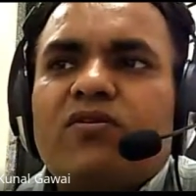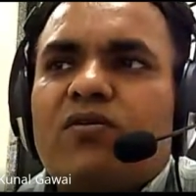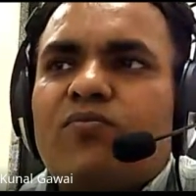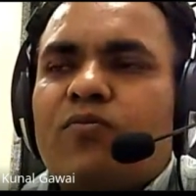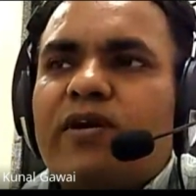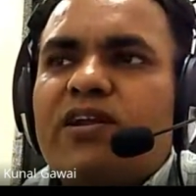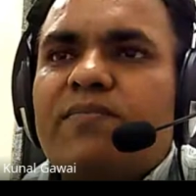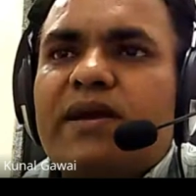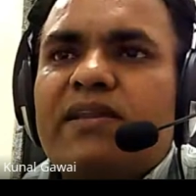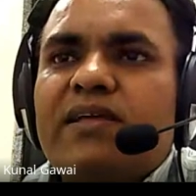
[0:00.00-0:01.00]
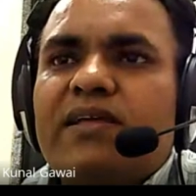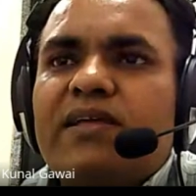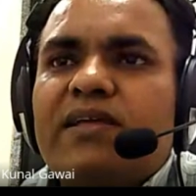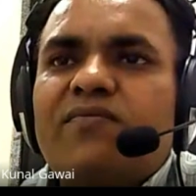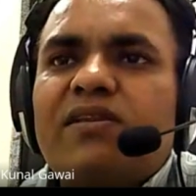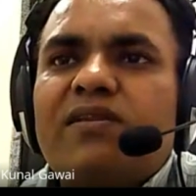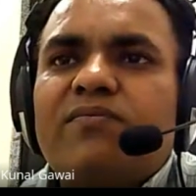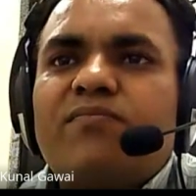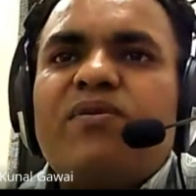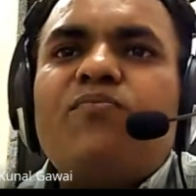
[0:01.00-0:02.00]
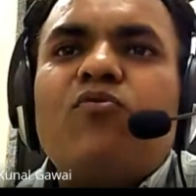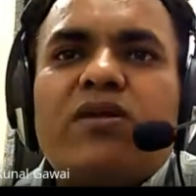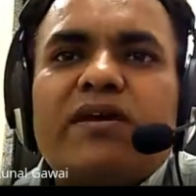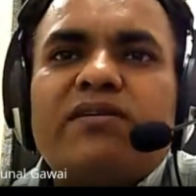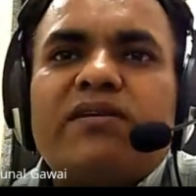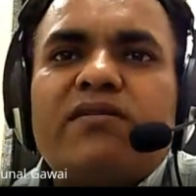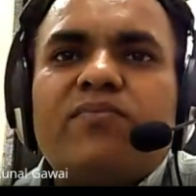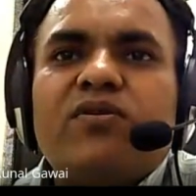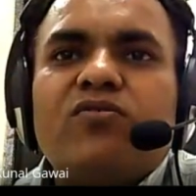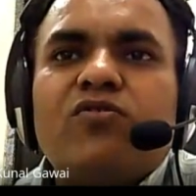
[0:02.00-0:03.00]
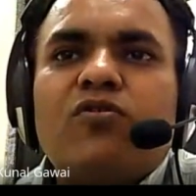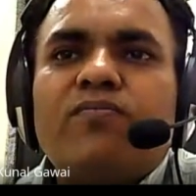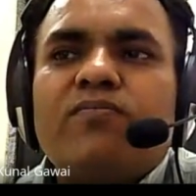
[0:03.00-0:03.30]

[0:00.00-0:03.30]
or probiotic bacteria, they will be protected because of